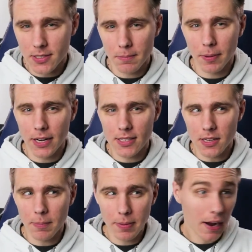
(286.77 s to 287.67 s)
but it's
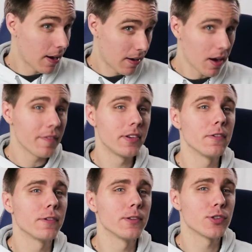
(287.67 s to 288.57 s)
a big enough
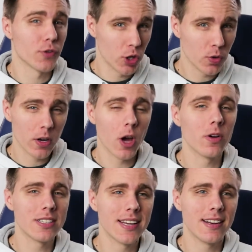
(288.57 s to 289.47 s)
difference for you to
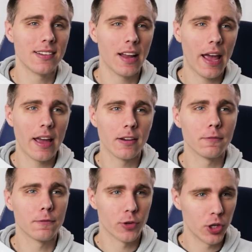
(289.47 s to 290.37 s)
notice it and
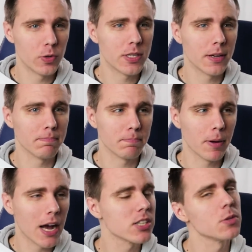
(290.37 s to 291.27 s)
for you to
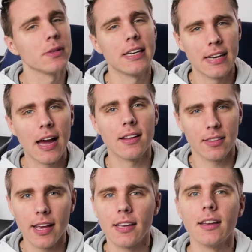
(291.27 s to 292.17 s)
possibly not
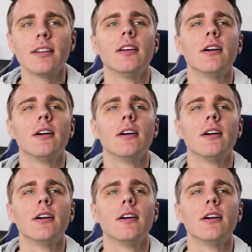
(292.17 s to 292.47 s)
like it.